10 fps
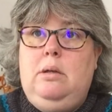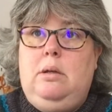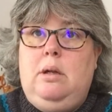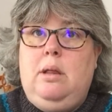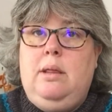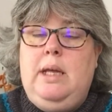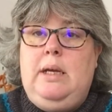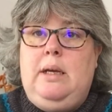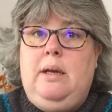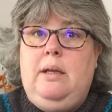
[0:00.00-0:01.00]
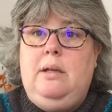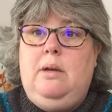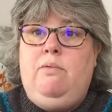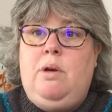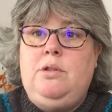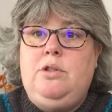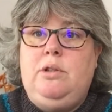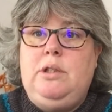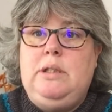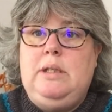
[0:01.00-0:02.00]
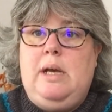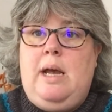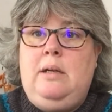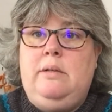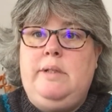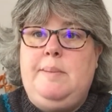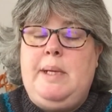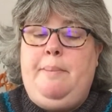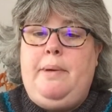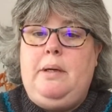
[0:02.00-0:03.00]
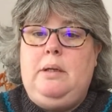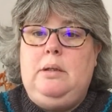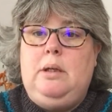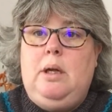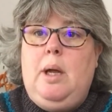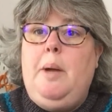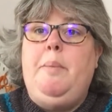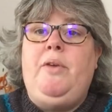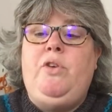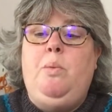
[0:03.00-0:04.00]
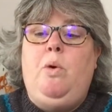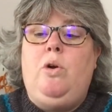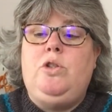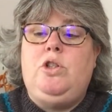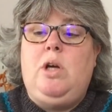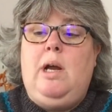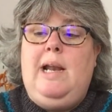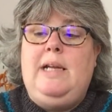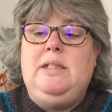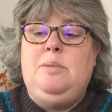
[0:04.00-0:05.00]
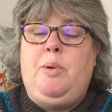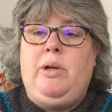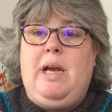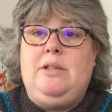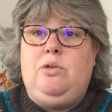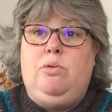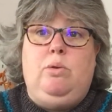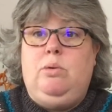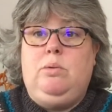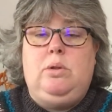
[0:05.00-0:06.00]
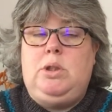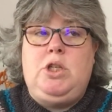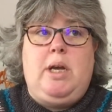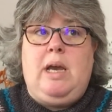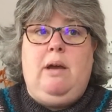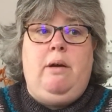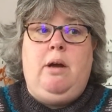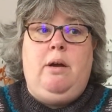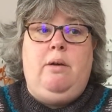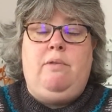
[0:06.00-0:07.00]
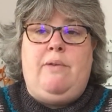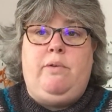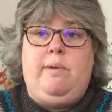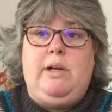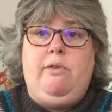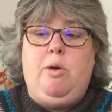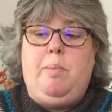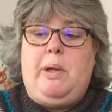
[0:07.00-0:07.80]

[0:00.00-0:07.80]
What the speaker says: think it runs through to end of September, but if you watch her latest podcast or check out her Ravelry group